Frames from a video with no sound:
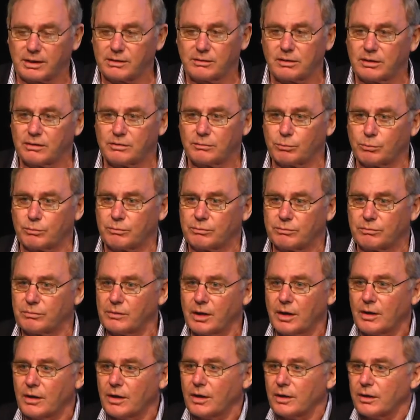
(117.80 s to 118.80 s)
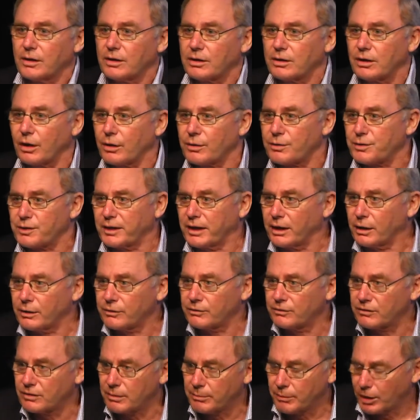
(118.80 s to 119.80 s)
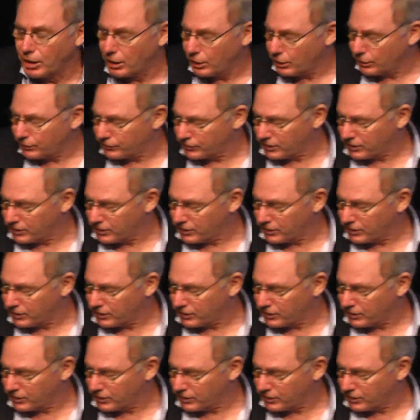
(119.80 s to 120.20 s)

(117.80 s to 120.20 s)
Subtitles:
didn't go thousands of miles